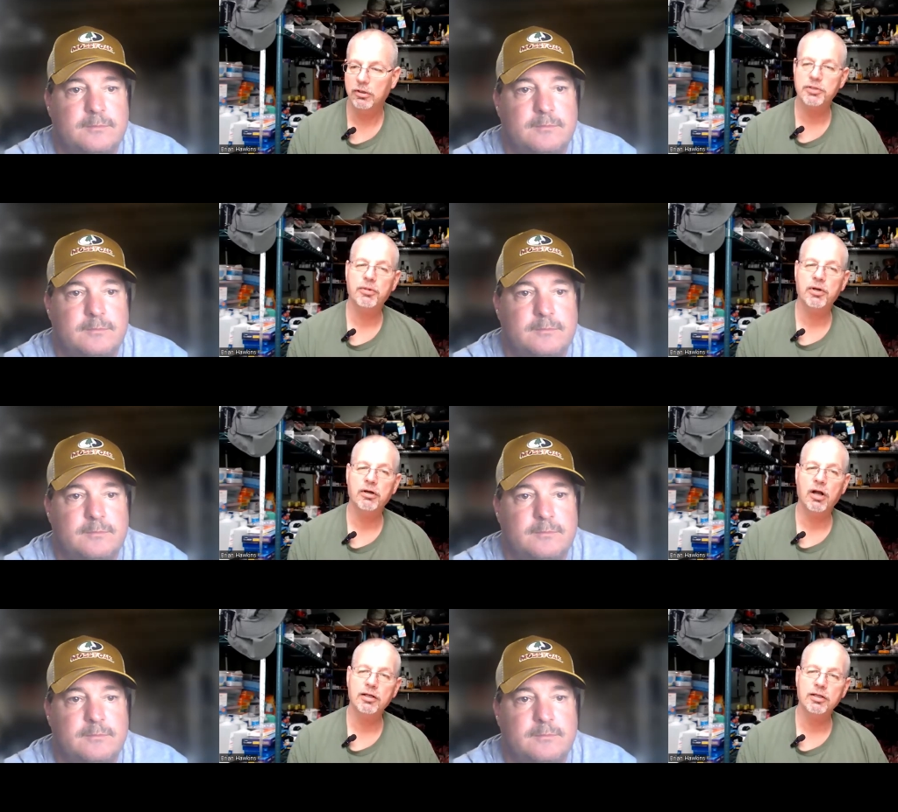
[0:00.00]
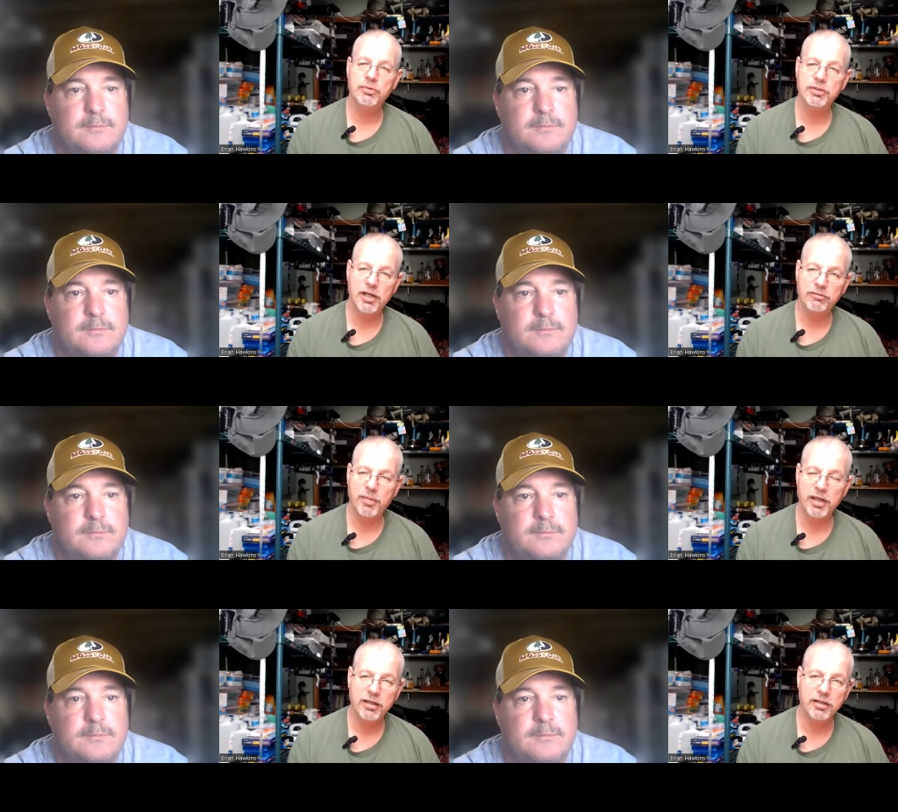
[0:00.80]
Speaker 1: So this is Brian Hawkins with
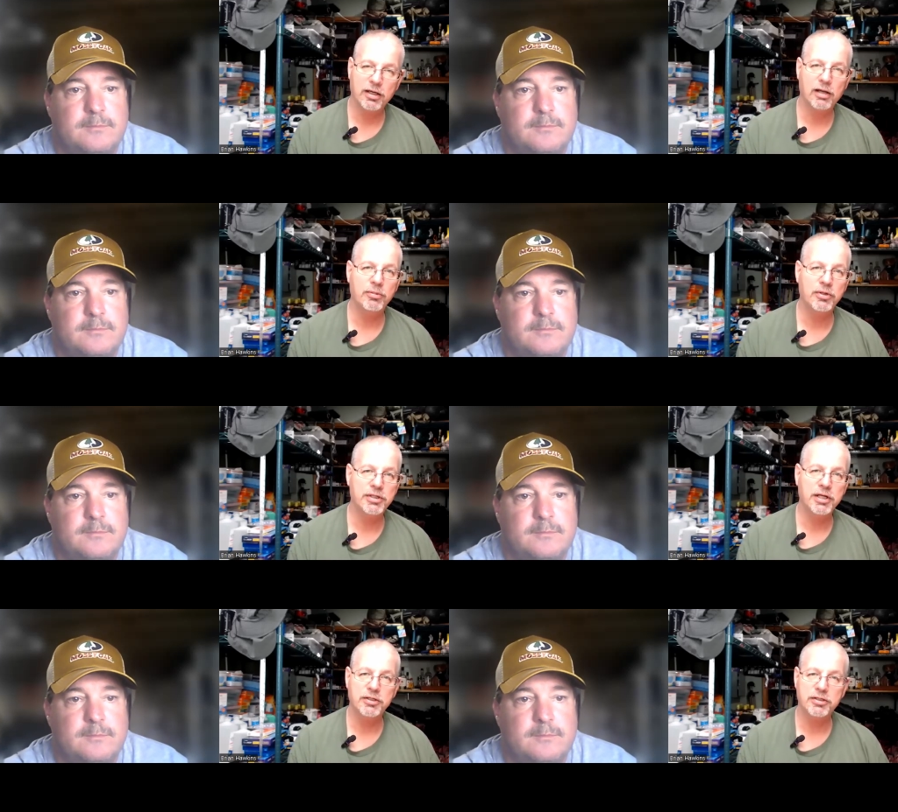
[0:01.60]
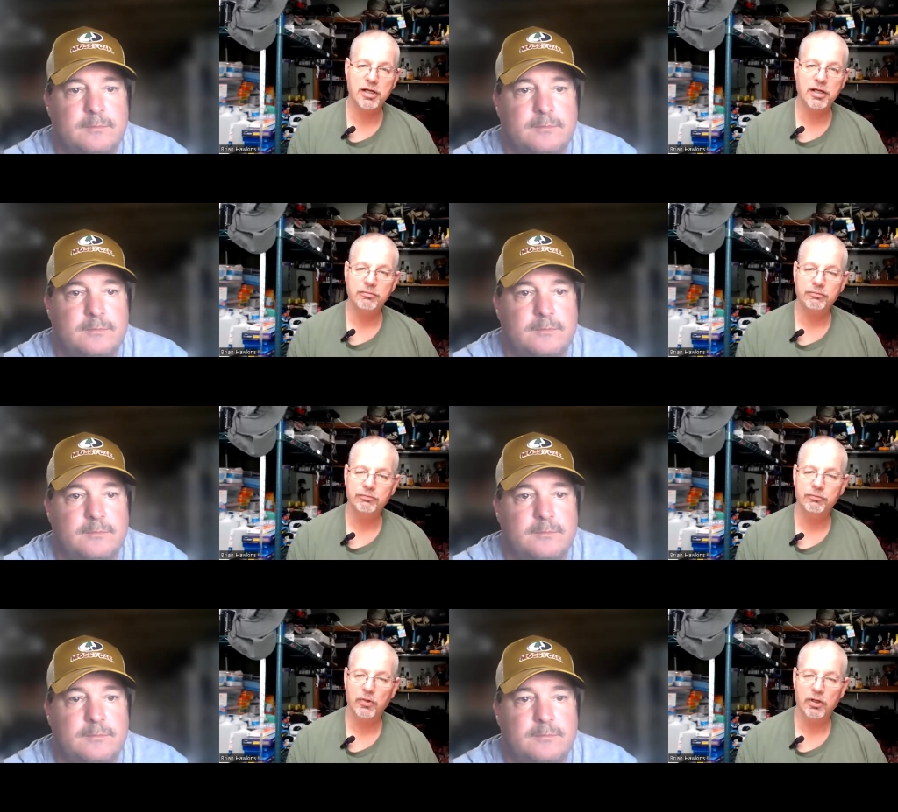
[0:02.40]
Jeff B, and I appreciate your time.
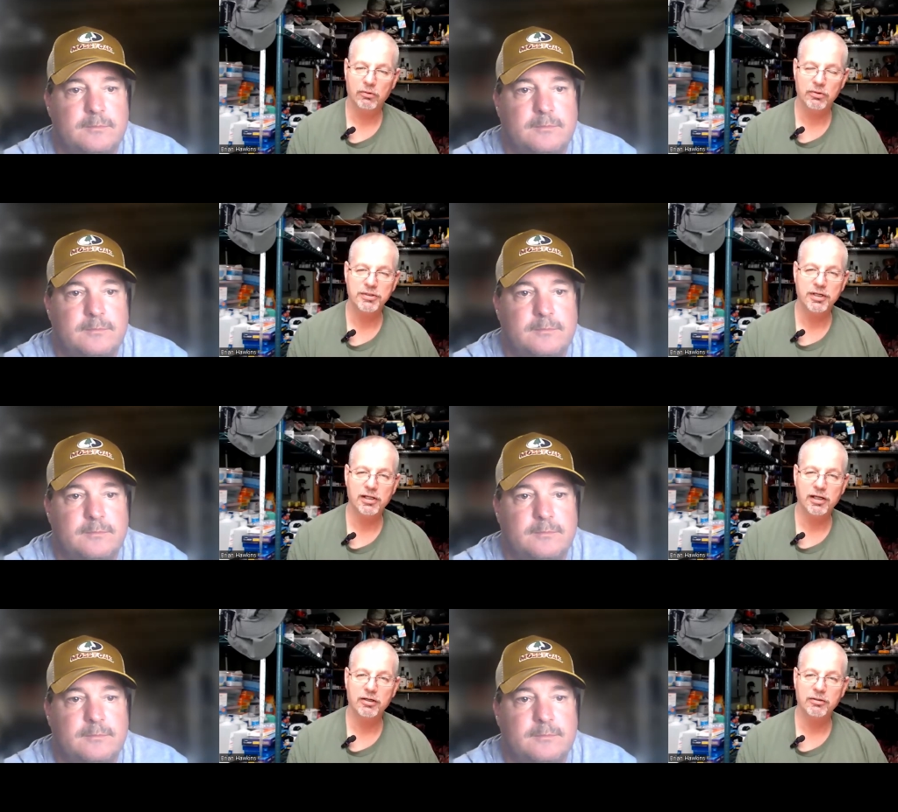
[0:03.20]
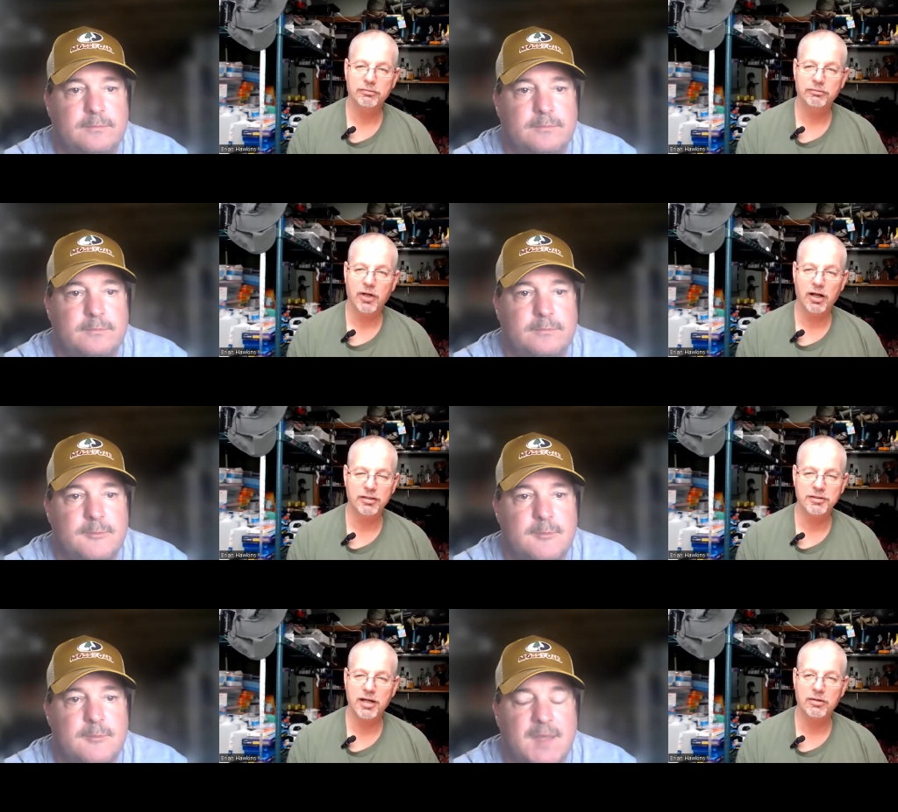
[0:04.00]
We'll see you later.
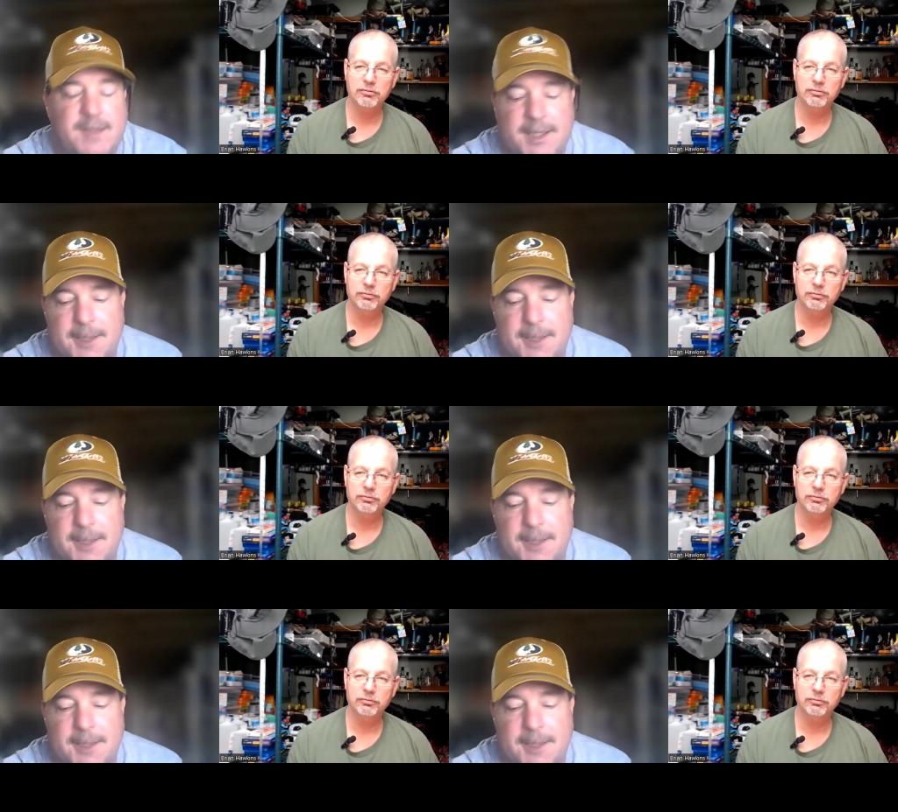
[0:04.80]
Hawkins. Take out.